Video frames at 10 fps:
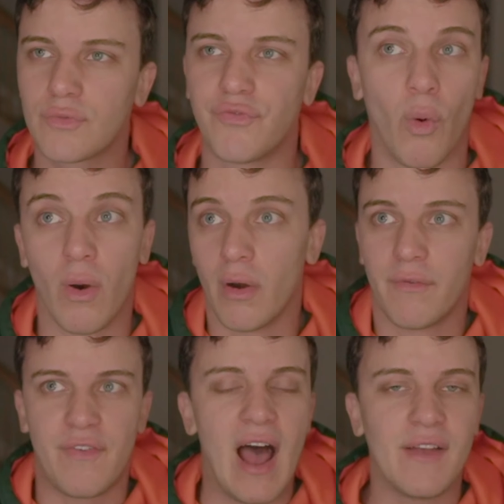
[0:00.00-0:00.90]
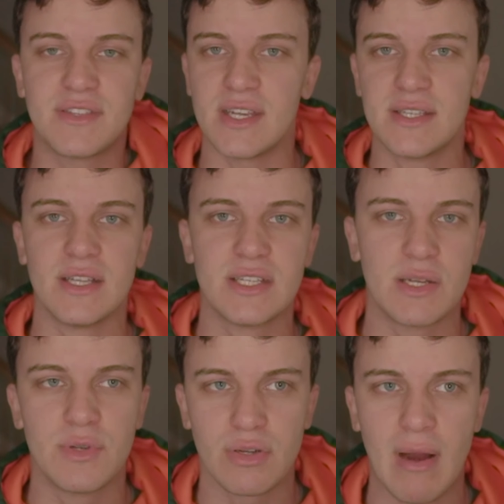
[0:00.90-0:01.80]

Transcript: four or five seasons he was